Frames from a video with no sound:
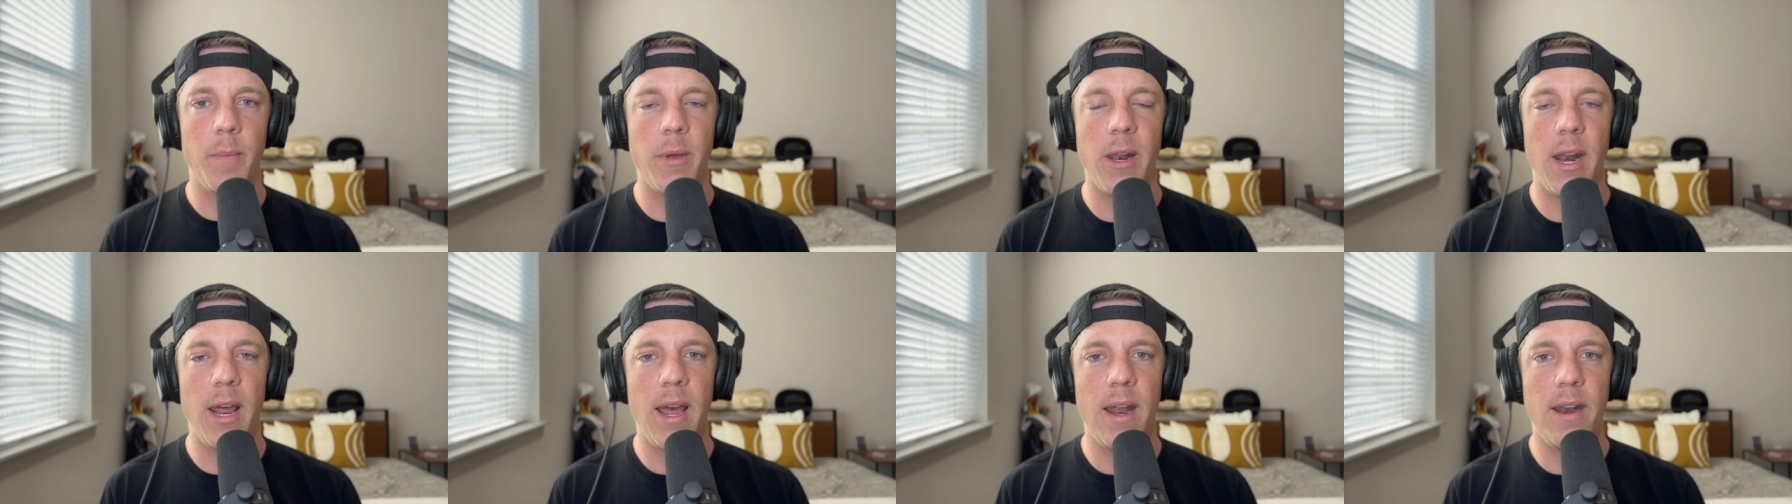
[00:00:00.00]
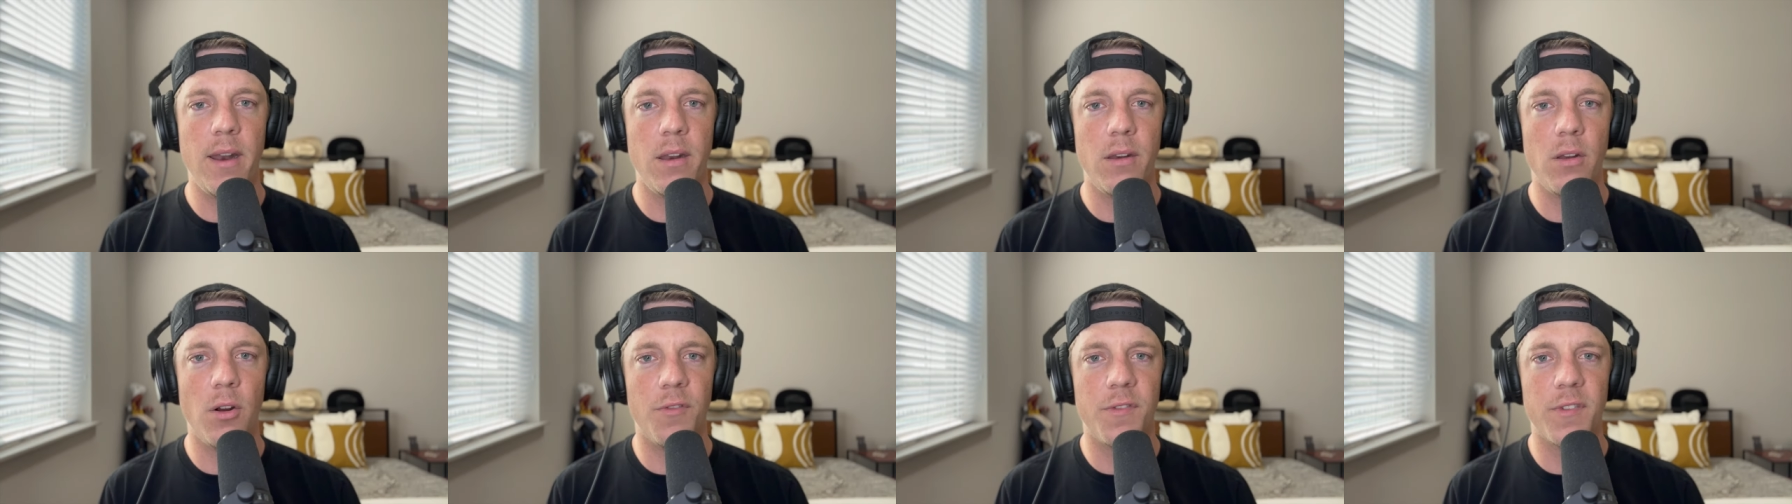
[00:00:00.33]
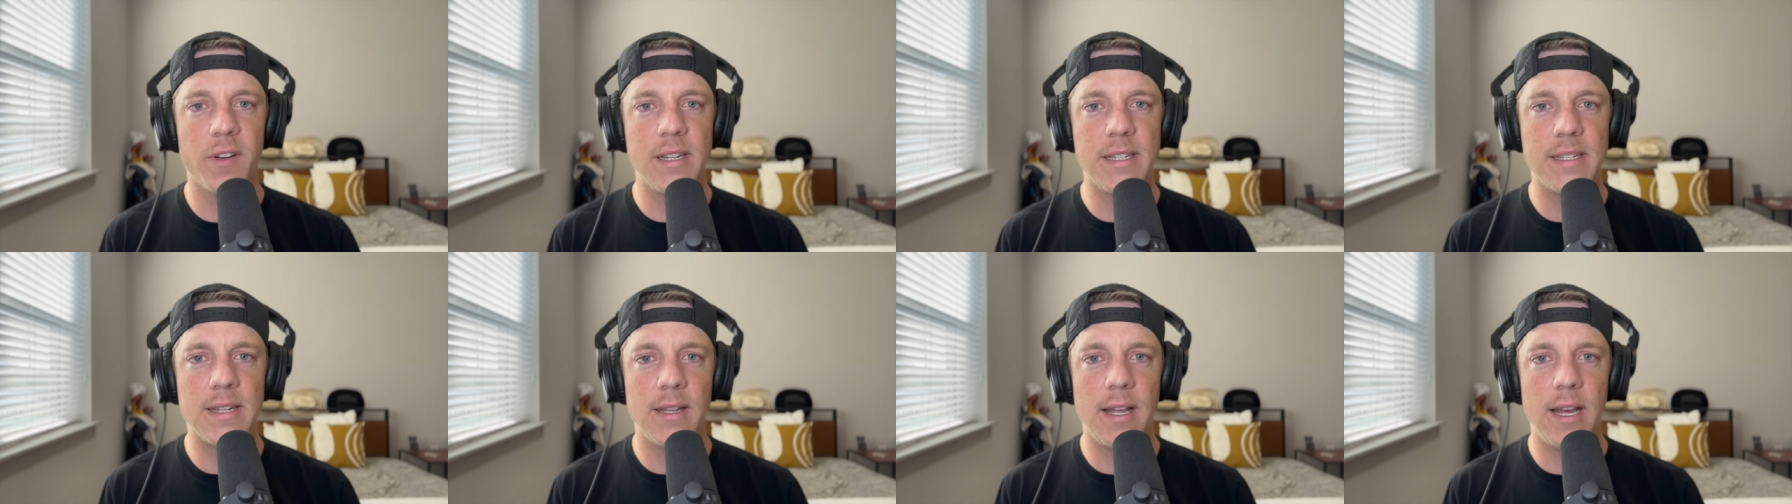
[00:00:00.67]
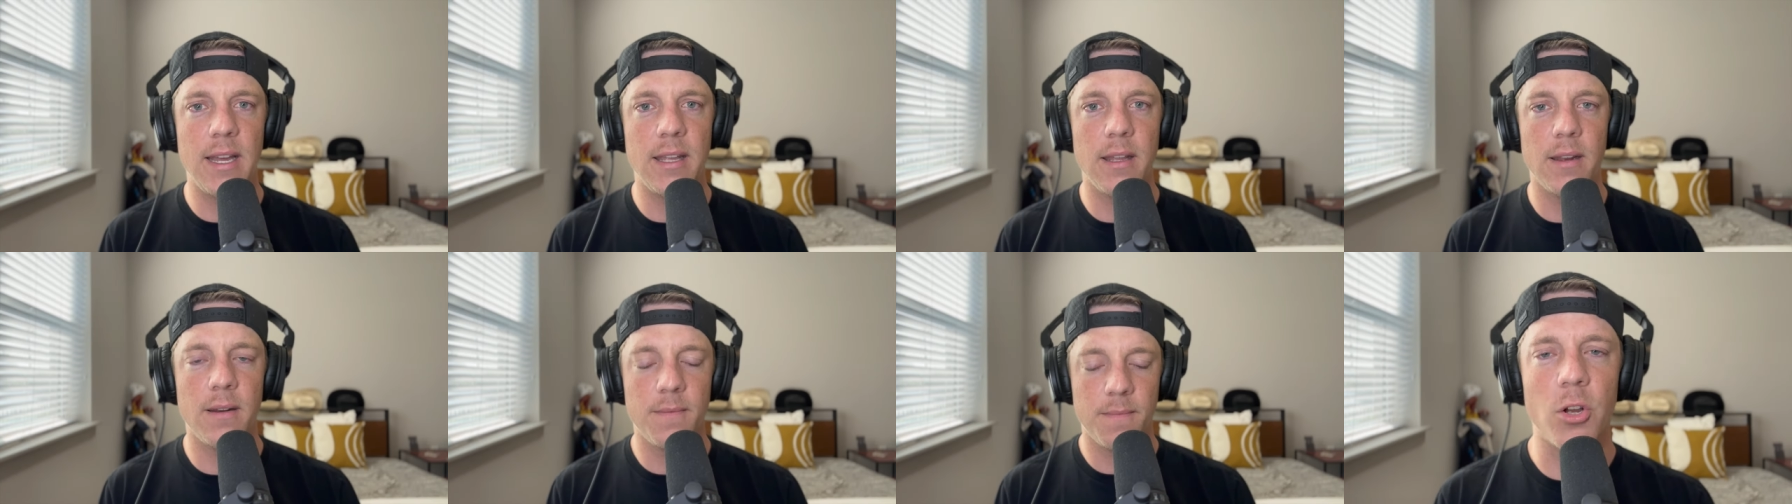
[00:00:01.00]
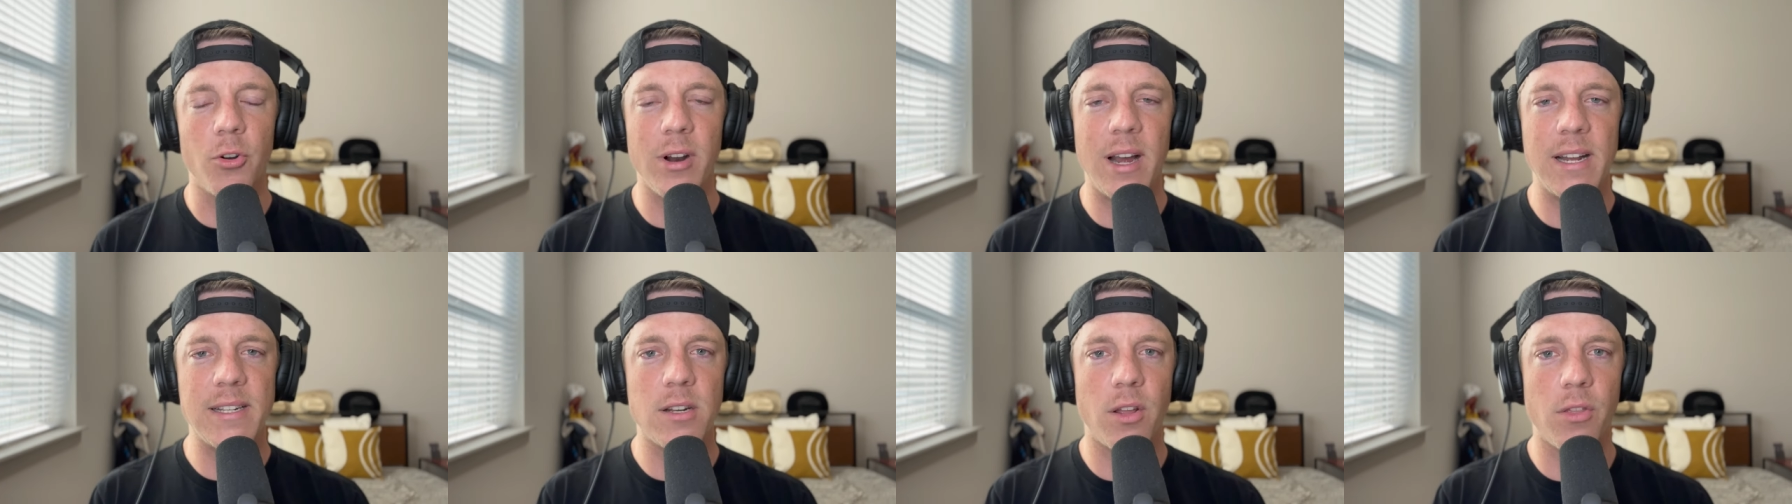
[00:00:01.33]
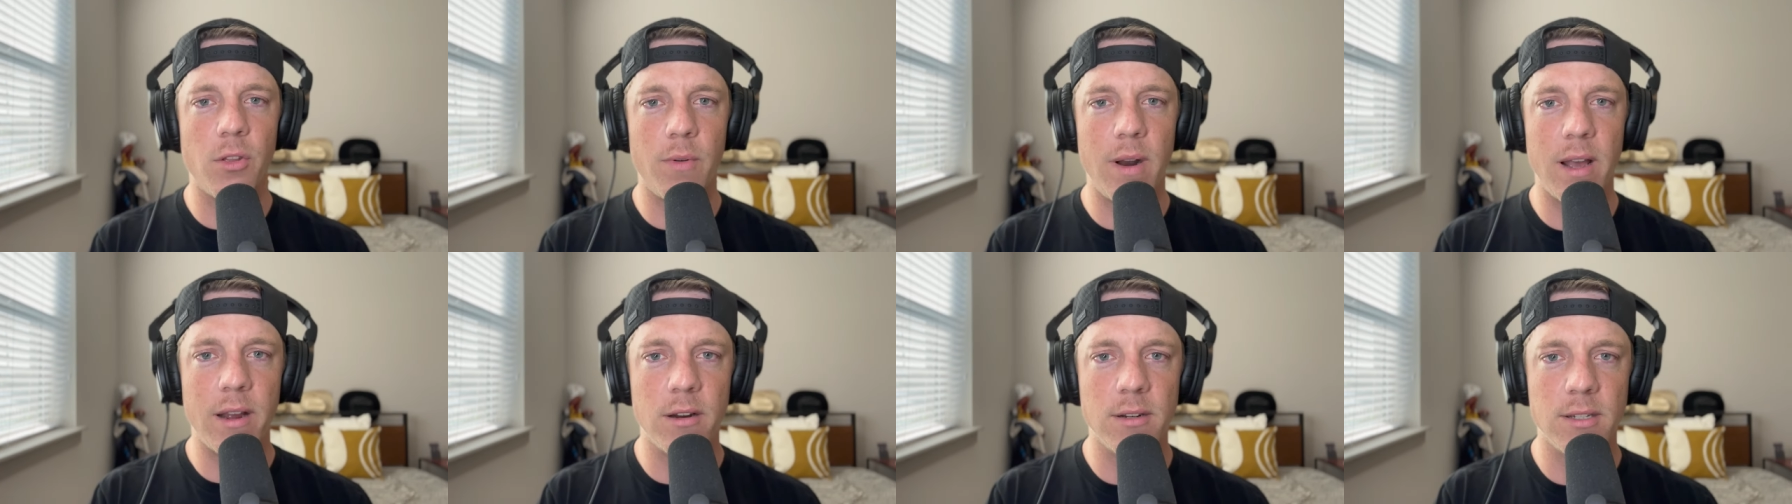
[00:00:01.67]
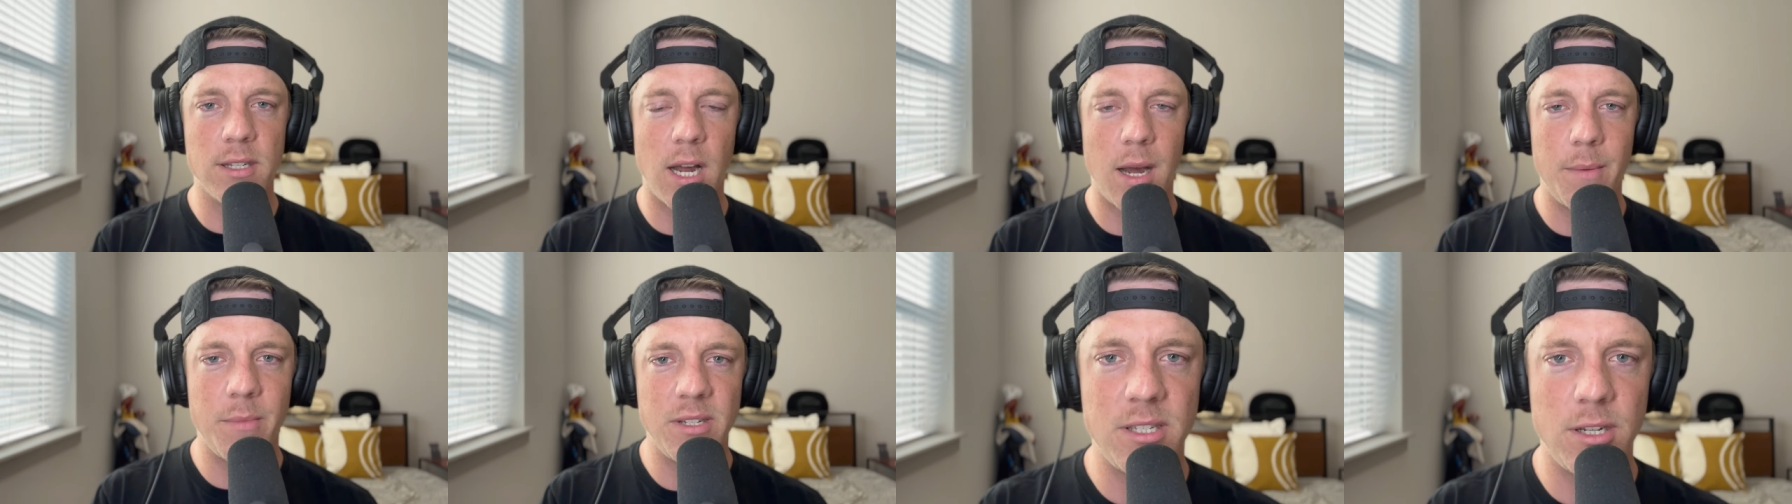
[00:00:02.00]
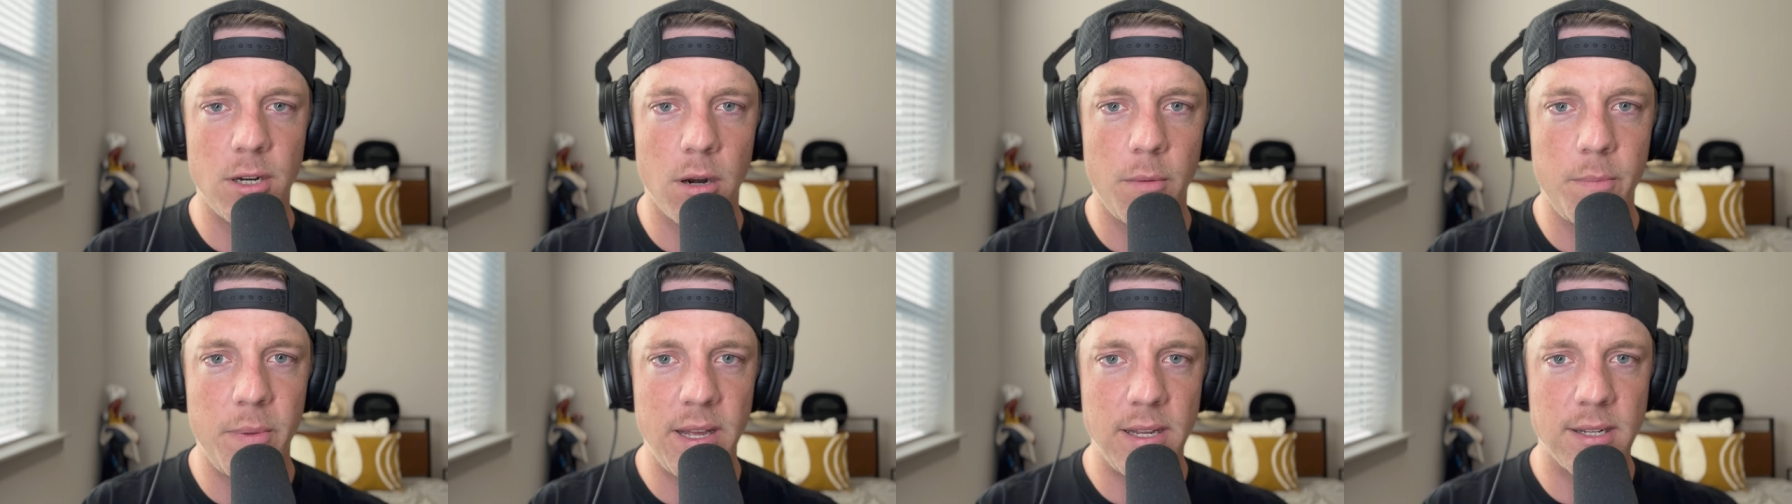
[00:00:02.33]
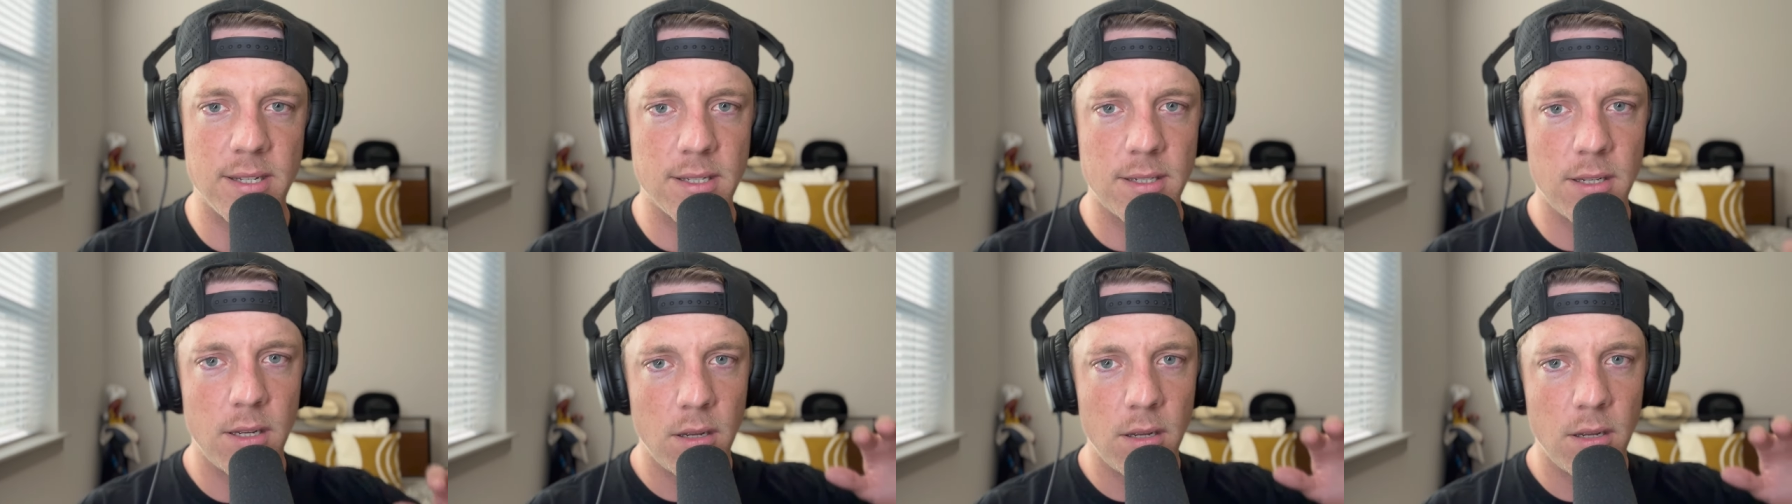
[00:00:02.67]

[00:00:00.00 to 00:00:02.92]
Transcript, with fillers: going to end it. Don't forget to like it. Congrats on the record, Thomas. You're a beast.